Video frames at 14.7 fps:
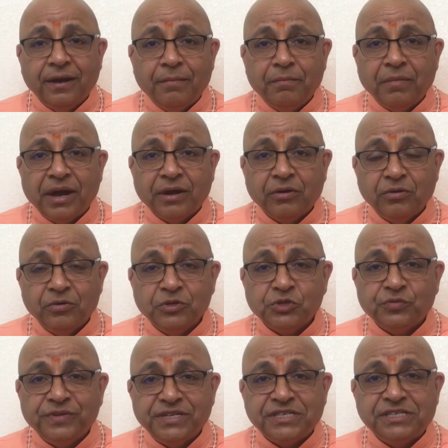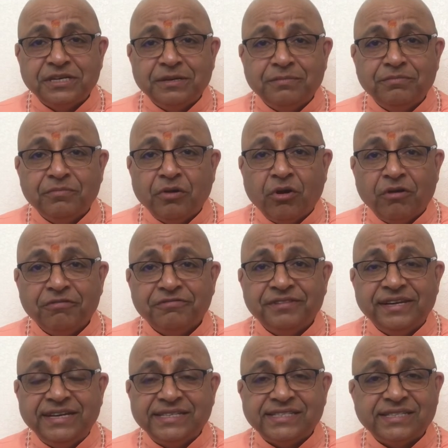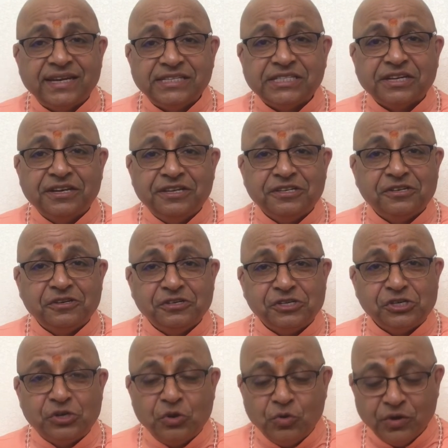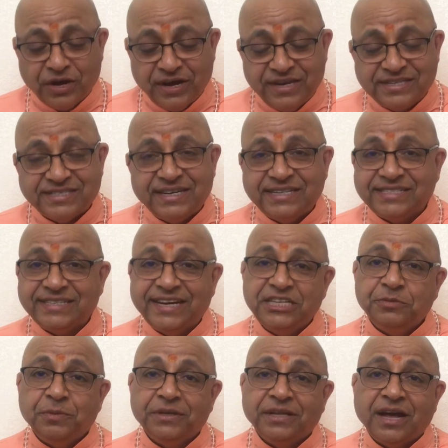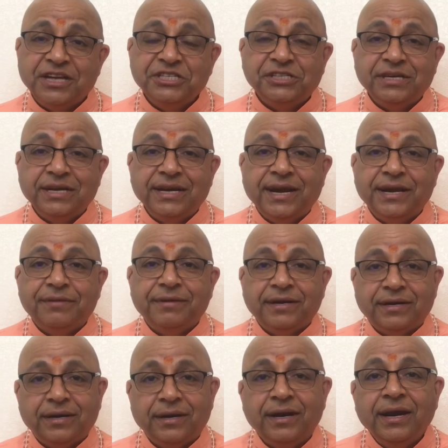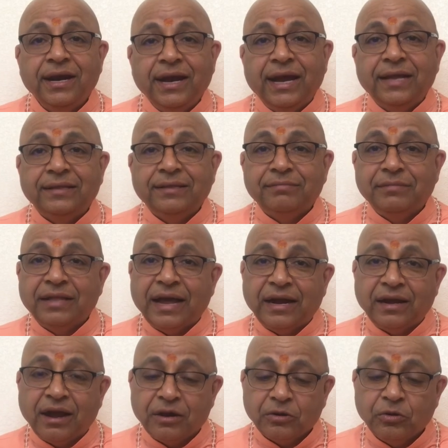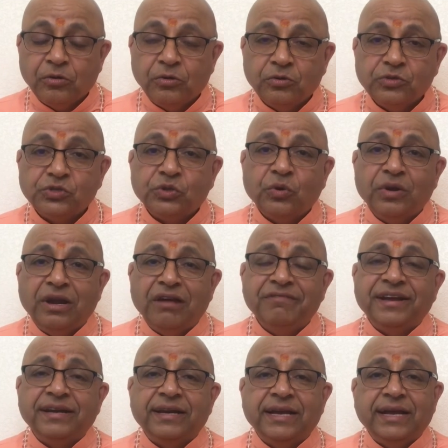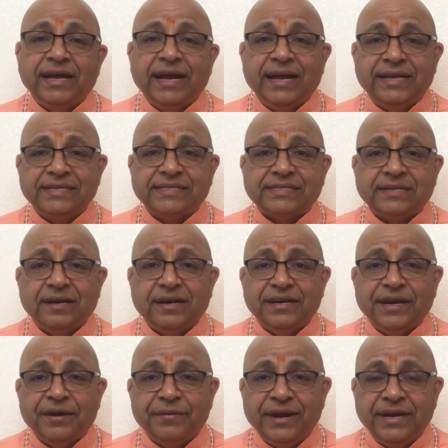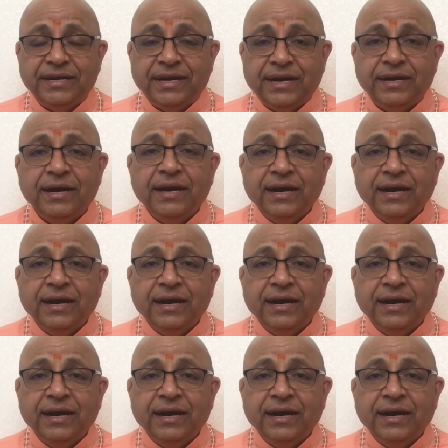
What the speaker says: my Guru's wisdom of the Sanskrit shlokas that sage Patanjali had written and that our Guru so lovingly has narrated